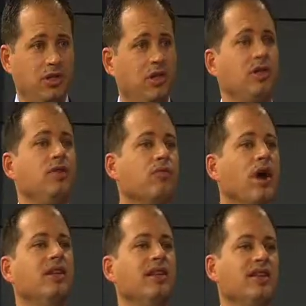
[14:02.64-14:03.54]
literally
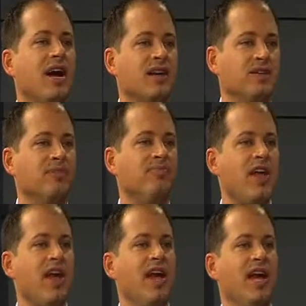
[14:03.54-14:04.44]
run to the doctor
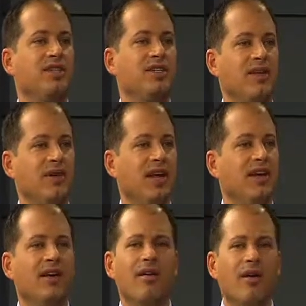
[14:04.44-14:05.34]
and say, Randy,
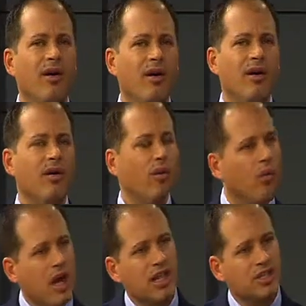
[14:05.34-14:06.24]

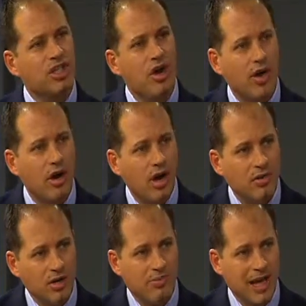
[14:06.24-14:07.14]
what is going on with